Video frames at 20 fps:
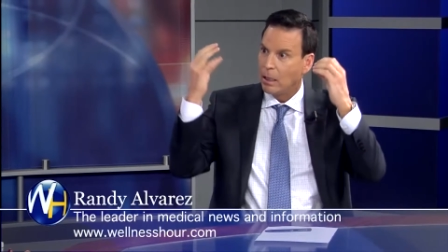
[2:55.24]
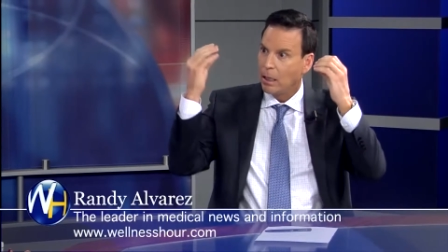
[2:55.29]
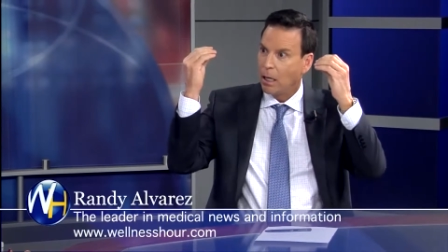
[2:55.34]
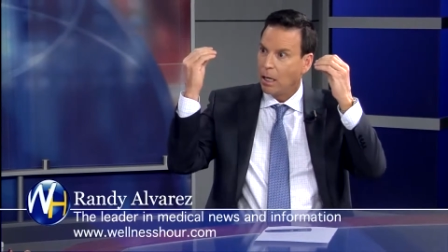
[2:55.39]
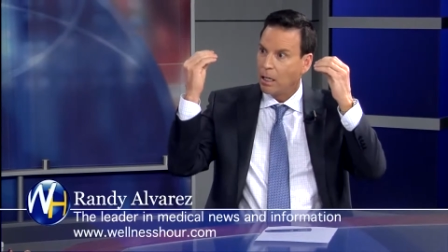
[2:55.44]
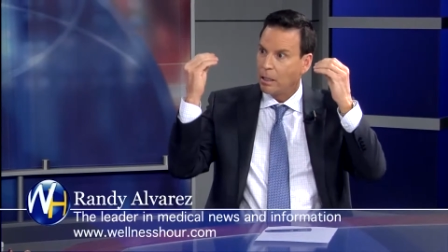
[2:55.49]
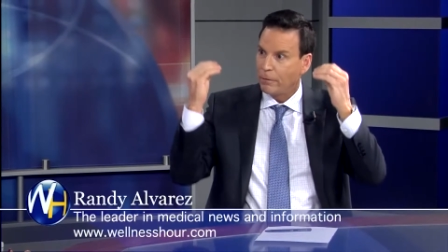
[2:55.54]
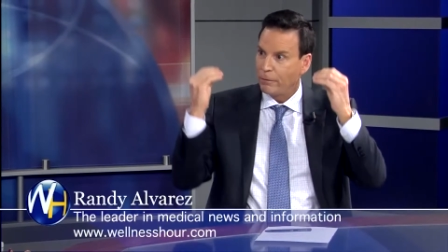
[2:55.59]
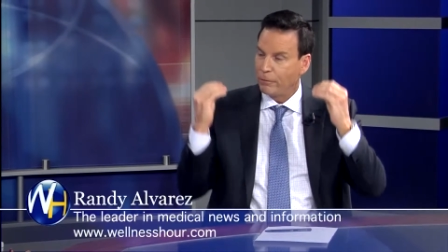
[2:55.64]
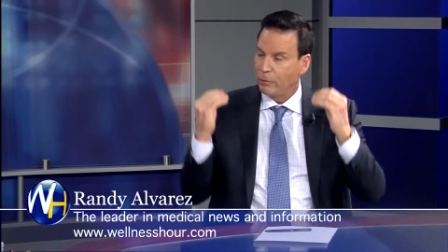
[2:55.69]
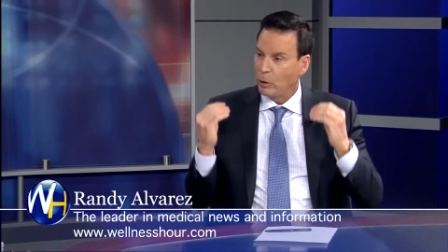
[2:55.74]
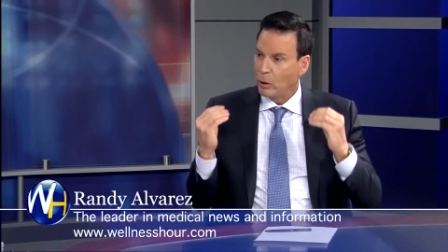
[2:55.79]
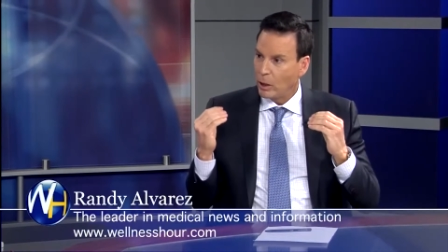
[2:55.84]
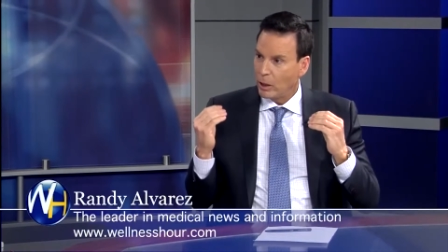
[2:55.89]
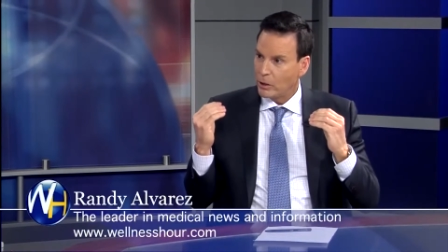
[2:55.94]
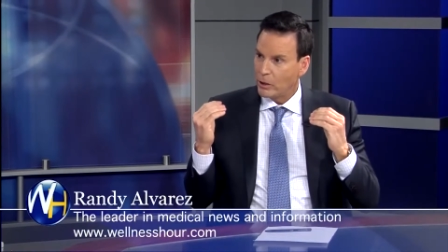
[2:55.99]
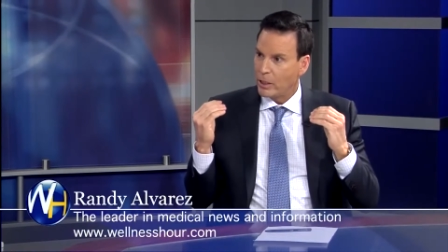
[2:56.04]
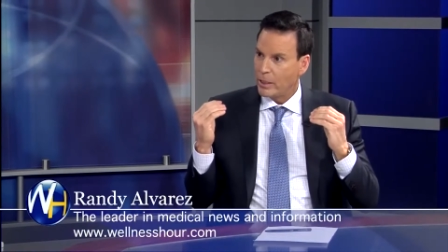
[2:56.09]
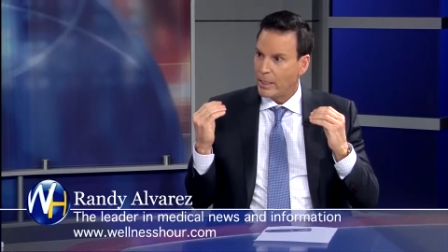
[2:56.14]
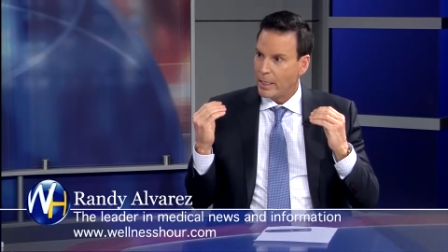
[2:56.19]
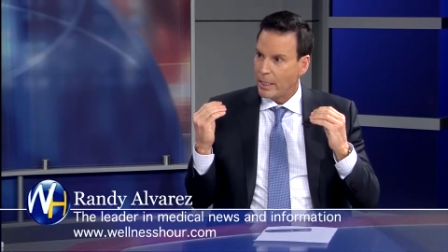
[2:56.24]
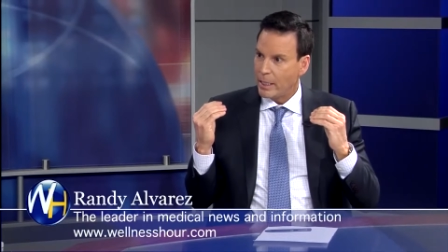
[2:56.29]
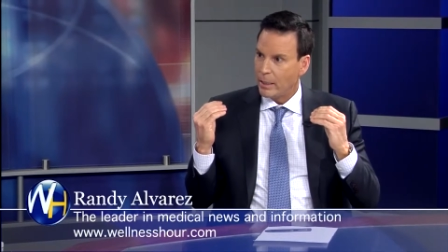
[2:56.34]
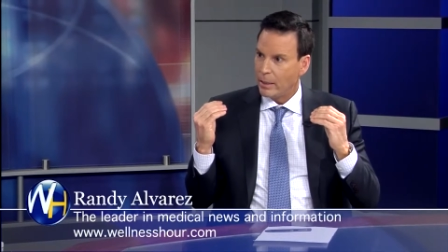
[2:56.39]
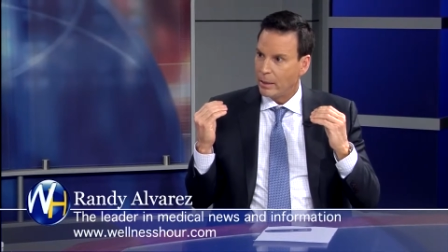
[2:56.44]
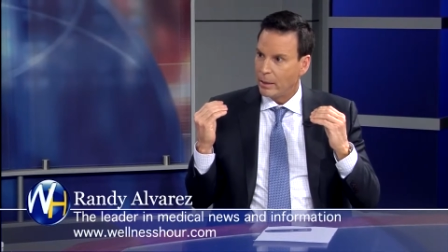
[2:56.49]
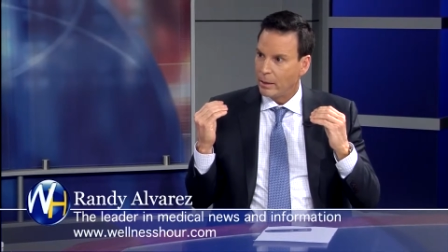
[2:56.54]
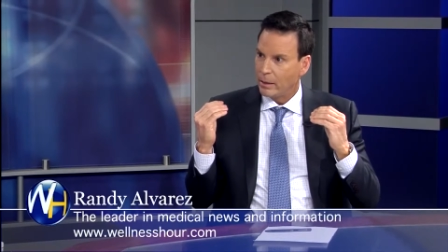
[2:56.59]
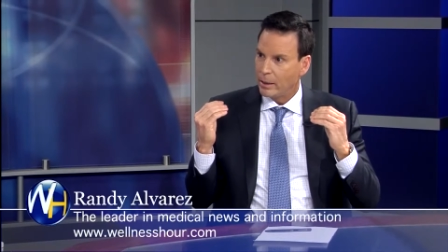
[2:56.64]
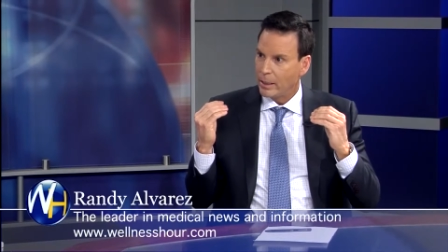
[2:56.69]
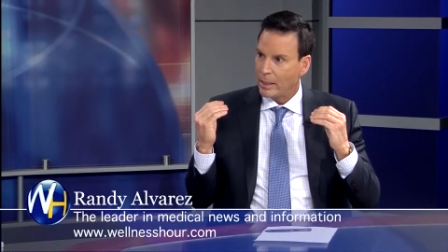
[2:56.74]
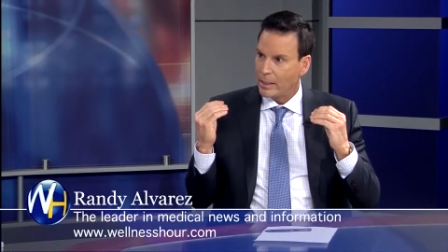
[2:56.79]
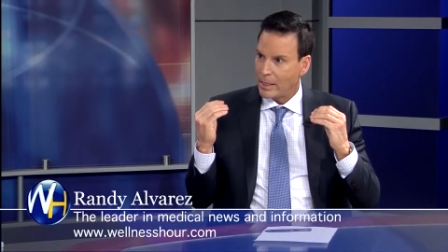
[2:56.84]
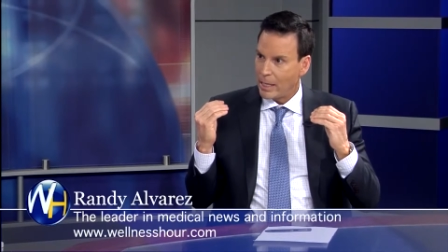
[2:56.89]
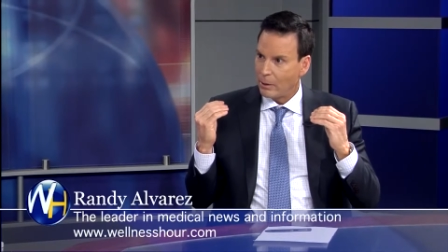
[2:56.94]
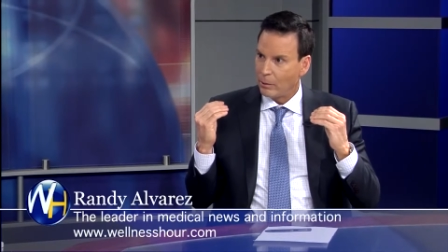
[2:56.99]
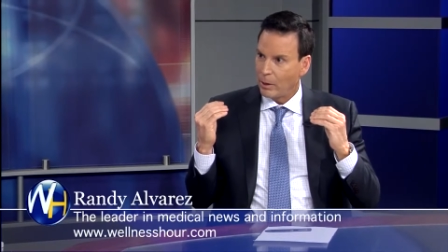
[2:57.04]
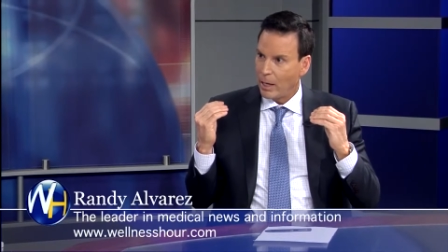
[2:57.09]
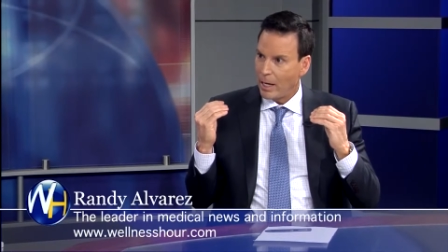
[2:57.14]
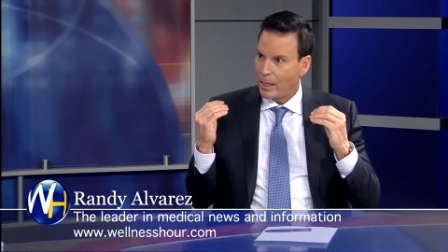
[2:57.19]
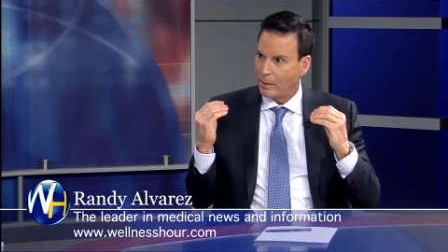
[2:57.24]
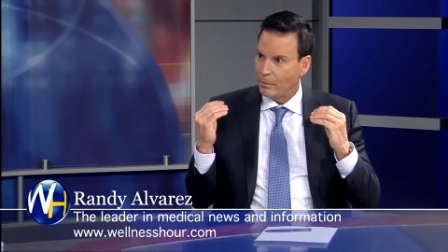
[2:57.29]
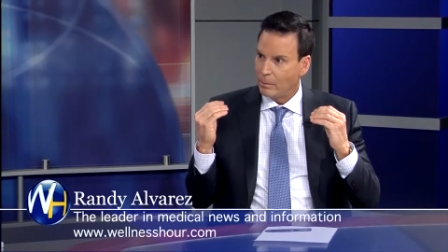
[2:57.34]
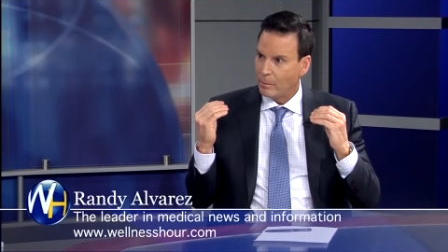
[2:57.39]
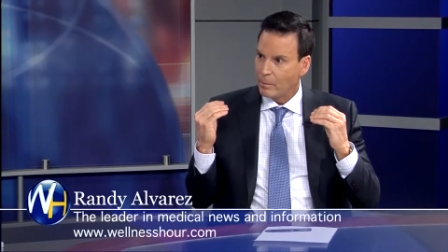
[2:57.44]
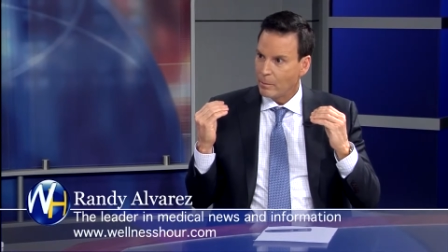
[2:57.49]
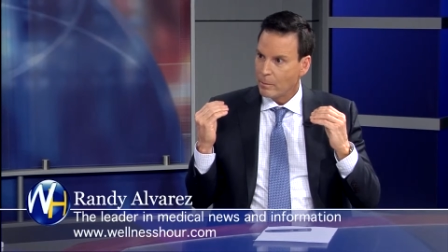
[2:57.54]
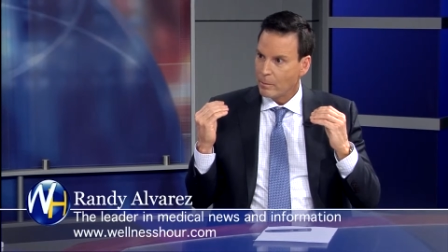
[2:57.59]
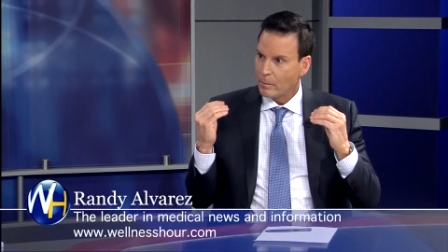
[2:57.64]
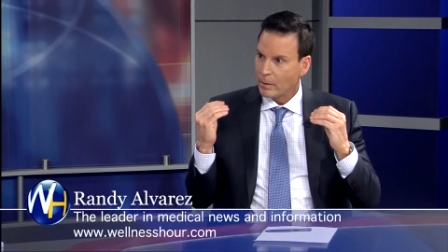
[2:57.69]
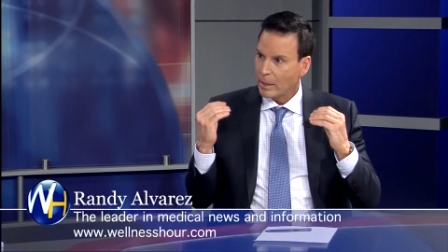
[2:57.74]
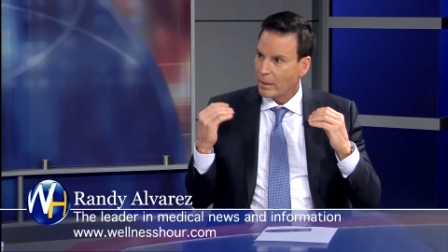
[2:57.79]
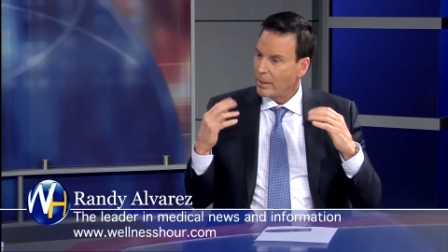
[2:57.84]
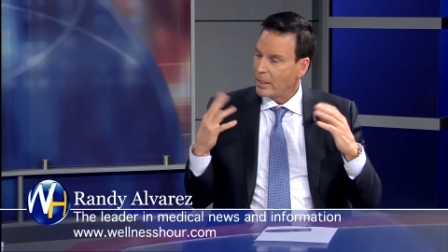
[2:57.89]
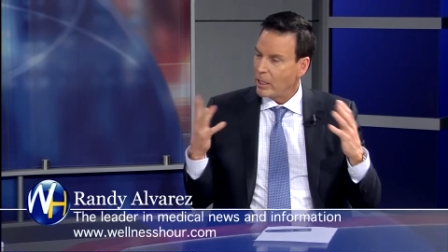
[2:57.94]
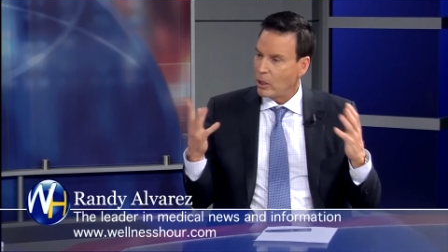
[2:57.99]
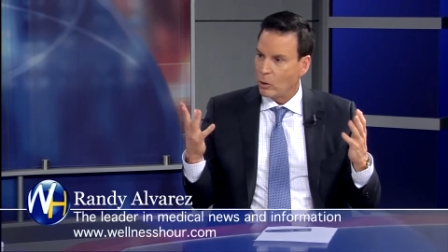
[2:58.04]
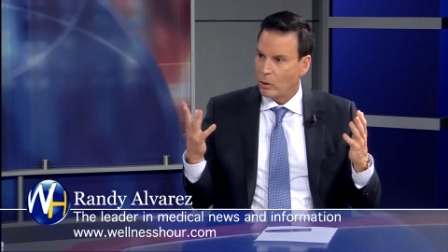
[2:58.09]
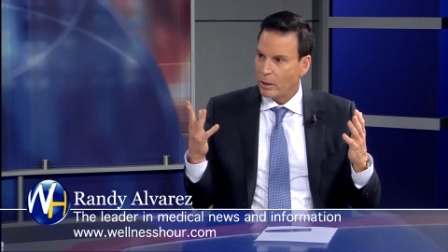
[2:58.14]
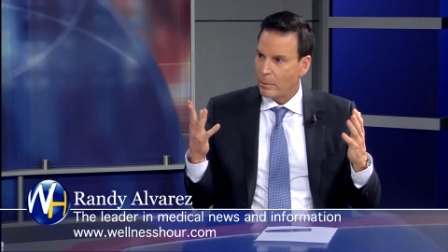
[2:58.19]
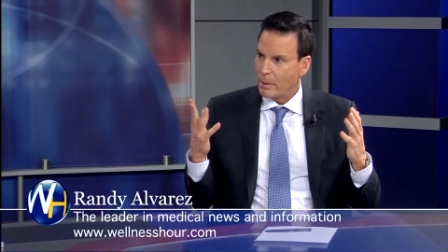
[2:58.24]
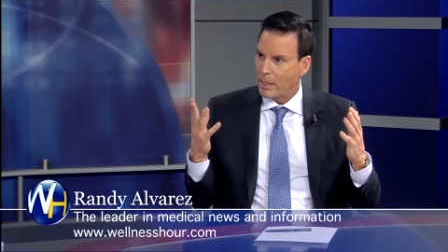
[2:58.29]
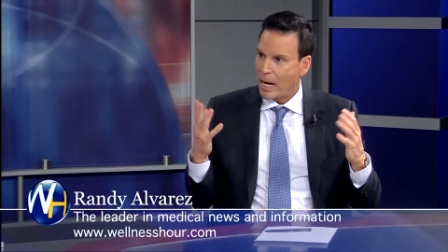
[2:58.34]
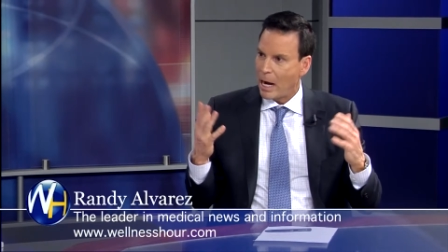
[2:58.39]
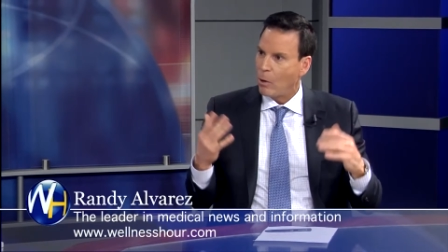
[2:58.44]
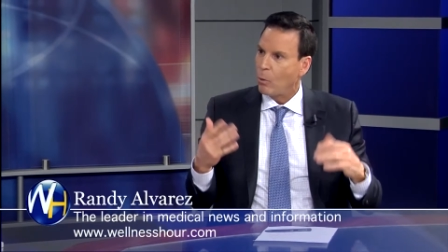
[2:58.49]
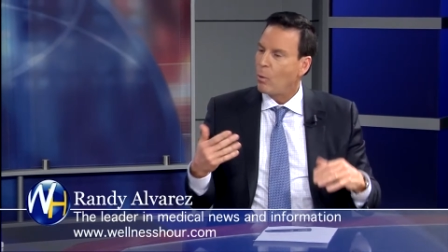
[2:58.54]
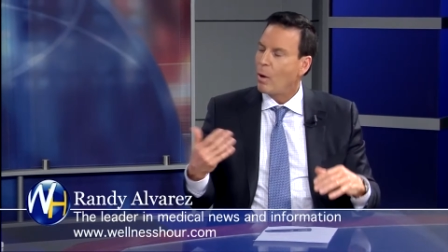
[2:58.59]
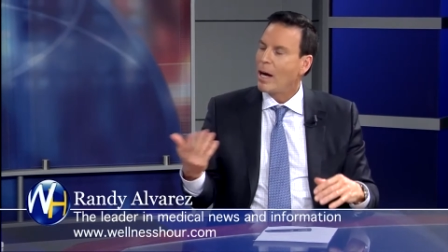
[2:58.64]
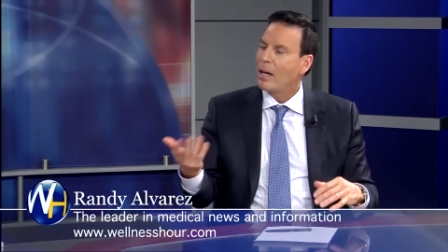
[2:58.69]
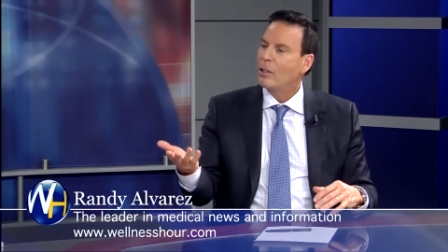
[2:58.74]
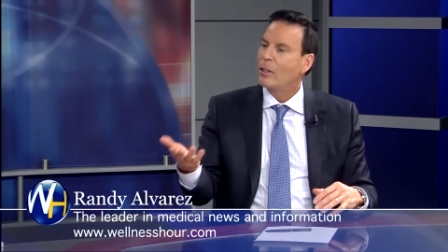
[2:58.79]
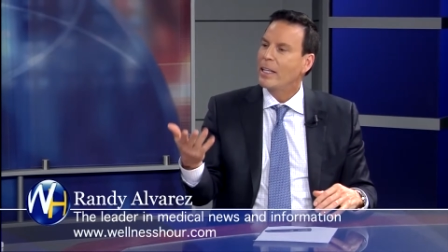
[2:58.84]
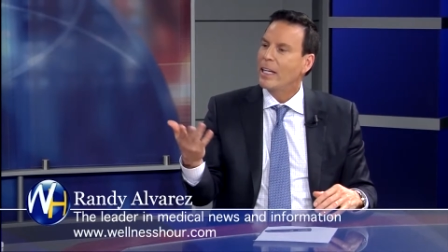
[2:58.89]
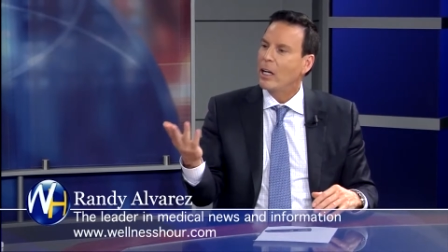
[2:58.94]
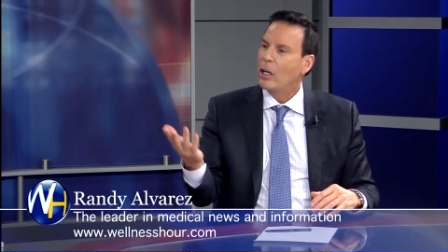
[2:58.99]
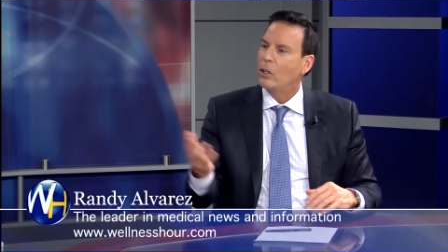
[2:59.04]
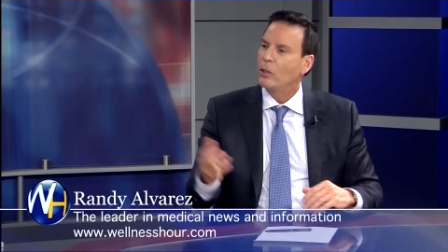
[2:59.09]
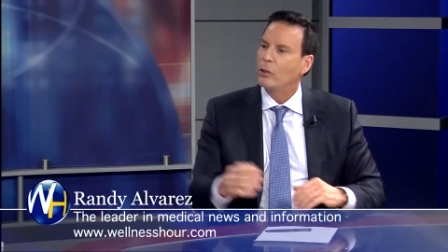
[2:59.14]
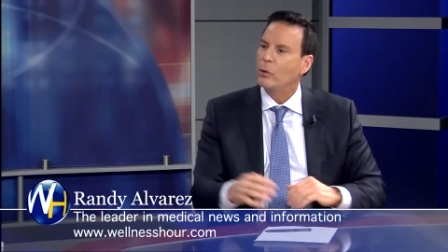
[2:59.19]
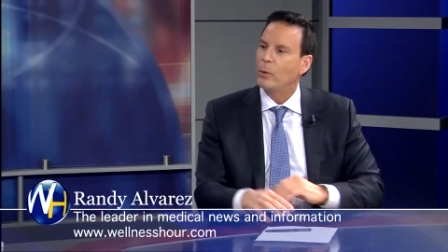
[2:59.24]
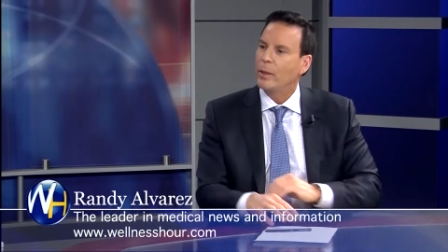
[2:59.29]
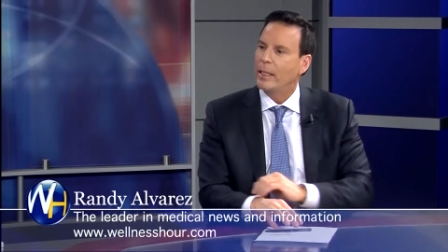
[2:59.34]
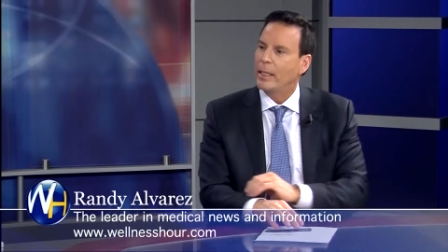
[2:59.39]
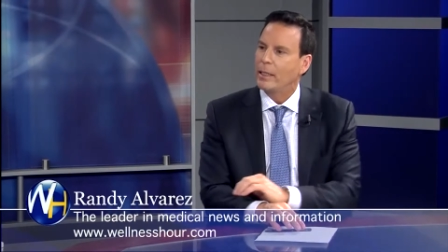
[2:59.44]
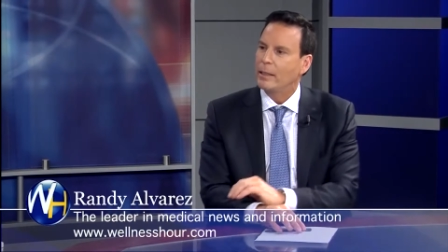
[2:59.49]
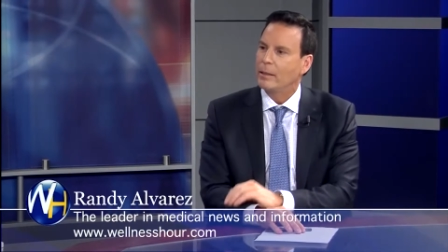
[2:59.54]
on a full arch of teeth. Is that right? Right. They don't come in out. Why aren't they all doing it?